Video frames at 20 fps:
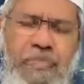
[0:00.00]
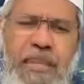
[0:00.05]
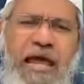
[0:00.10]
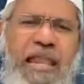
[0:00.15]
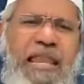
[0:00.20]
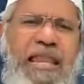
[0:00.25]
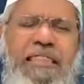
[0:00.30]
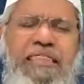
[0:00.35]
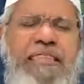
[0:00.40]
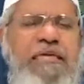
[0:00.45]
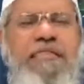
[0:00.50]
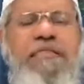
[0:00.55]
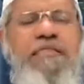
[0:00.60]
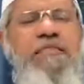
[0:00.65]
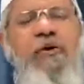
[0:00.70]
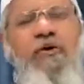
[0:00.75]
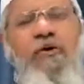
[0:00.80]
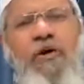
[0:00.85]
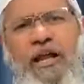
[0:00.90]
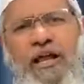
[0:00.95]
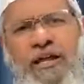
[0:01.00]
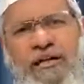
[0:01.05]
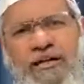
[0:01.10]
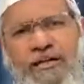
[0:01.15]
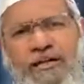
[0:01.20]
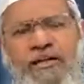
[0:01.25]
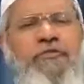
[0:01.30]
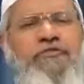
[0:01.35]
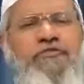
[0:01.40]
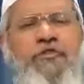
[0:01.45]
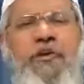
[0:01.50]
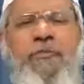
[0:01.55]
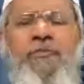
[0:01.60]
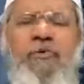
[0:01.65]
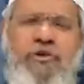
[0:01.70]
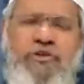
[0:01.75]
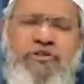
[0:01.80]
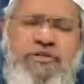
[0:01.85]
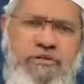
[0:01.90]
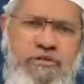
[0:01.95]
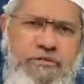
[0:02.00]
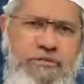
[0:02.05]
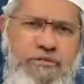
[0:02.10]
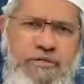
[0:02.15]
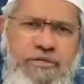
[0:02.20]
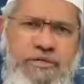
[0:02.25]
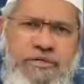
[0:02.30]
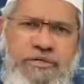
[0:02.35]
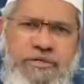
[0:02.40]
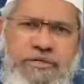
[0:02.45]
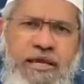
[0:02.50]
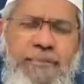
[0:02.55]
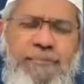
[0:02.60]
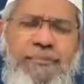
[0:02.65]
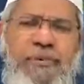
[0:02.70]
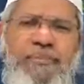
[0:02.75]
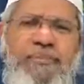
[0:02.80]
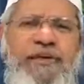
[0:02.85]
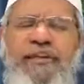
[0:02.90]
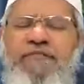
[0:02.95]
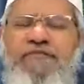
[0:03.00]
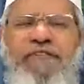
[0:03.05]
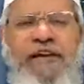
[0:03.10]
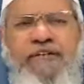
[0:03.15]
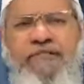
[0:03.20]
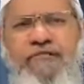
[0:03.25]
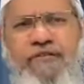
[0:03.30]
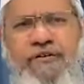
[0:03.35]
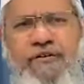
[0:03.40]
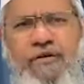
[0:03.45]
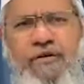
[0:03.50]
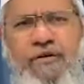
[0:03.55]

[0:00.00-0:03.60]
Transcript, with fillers: Allah says in the Quran, in Surah Buruj, chapter number 85,